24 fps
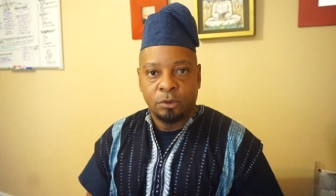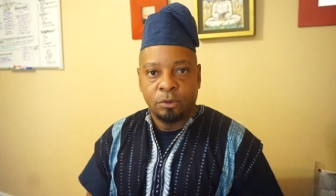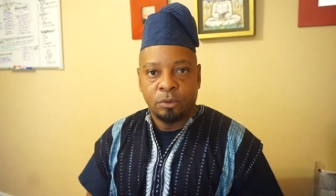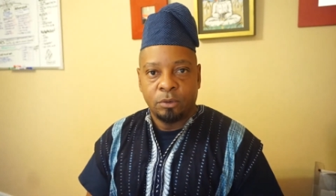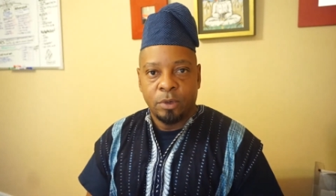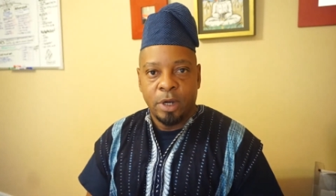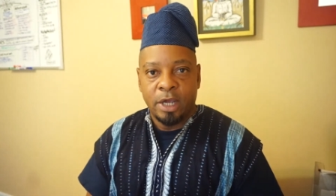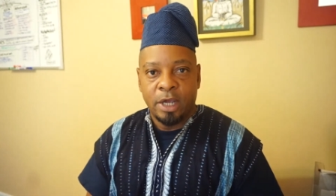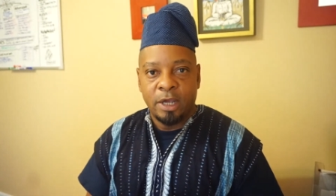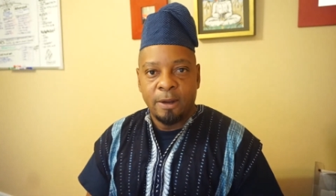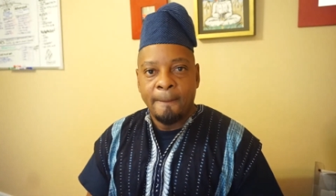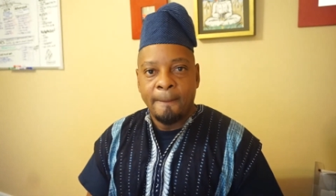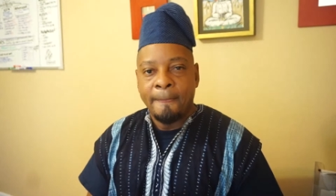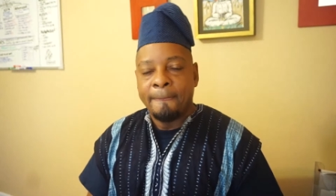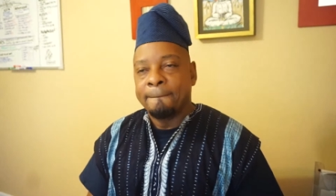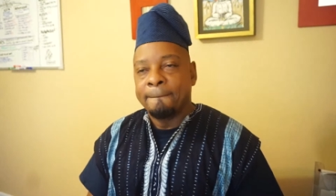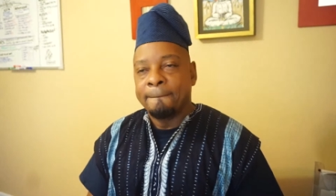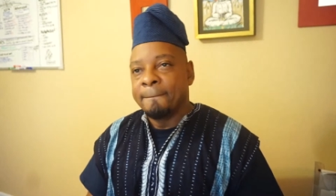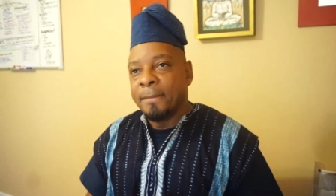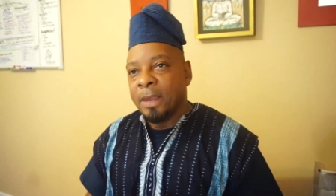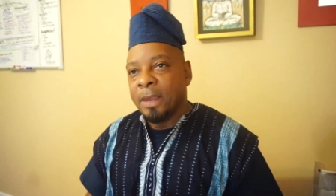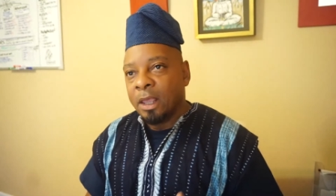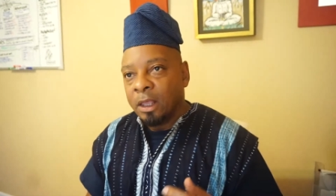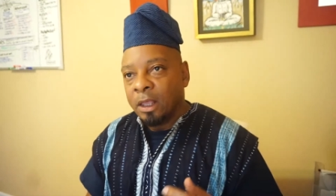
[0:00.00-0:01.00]
right?
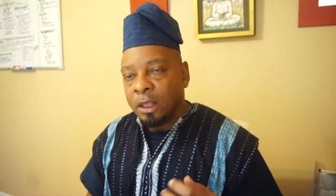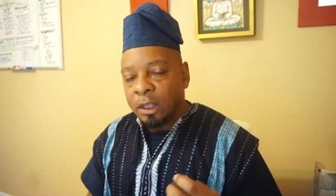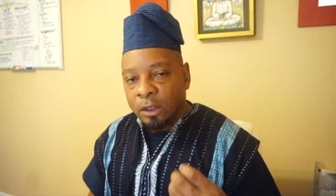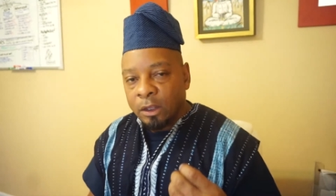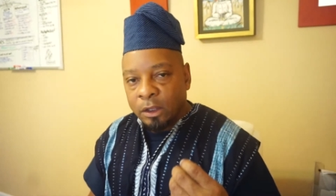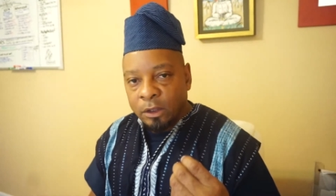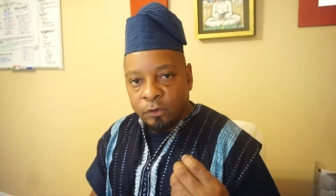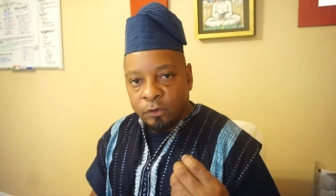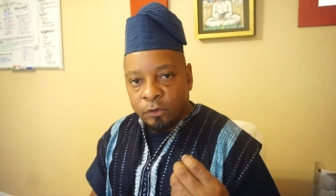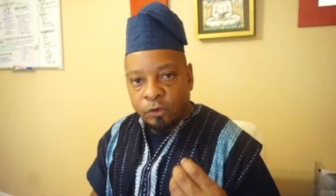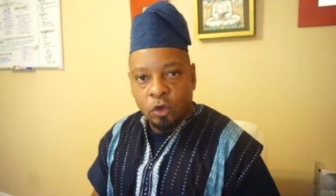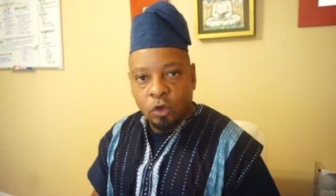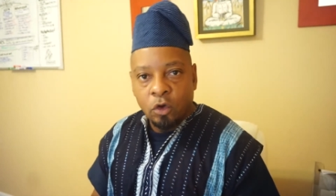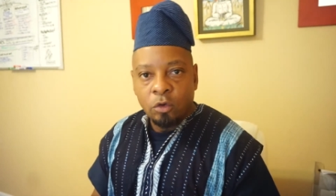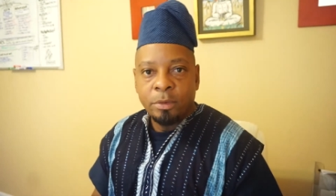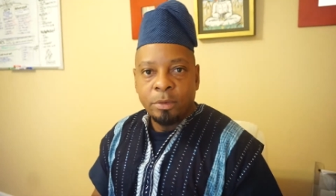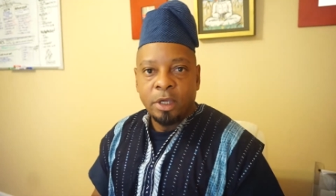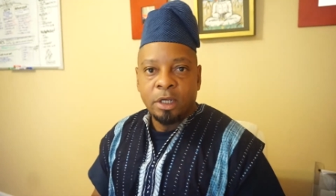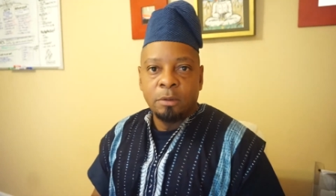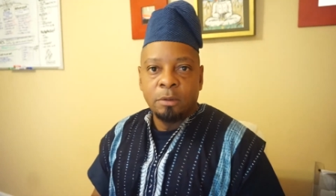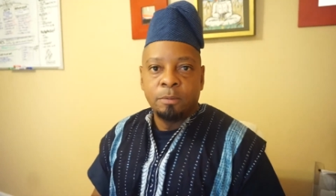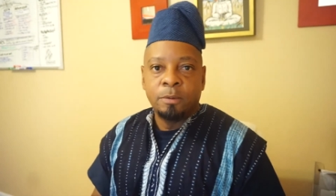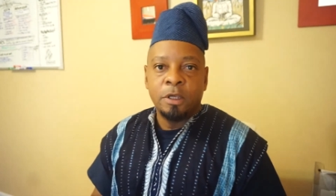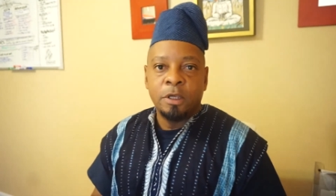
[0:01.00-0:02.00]
So
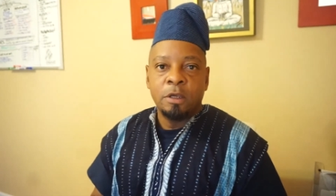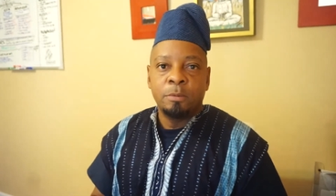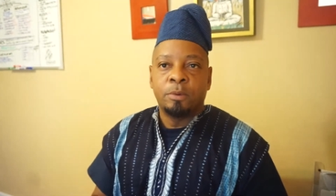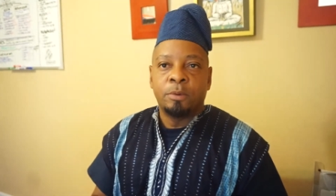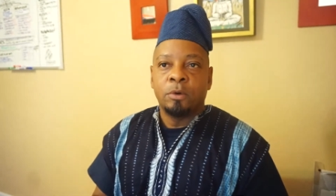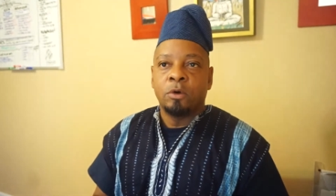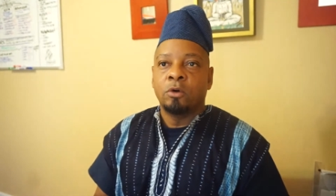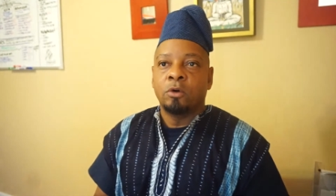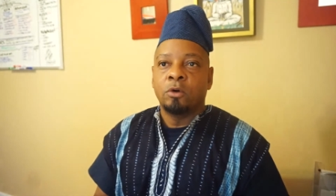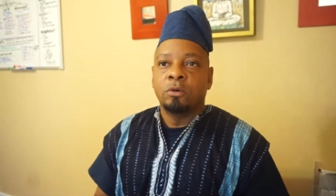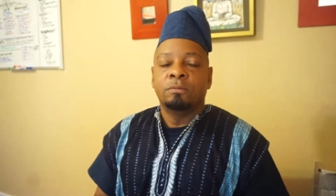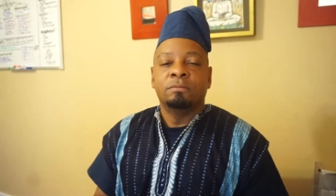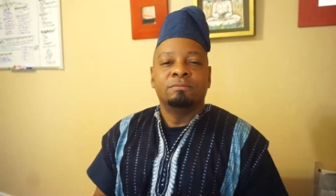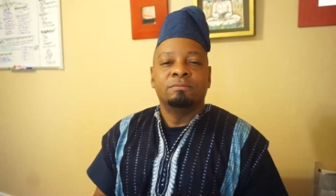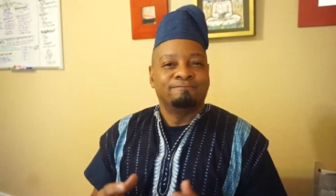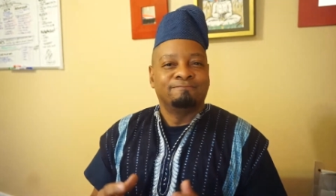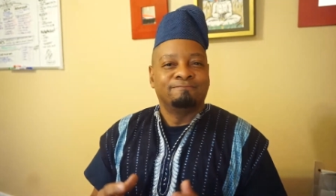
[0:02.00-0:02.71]
many people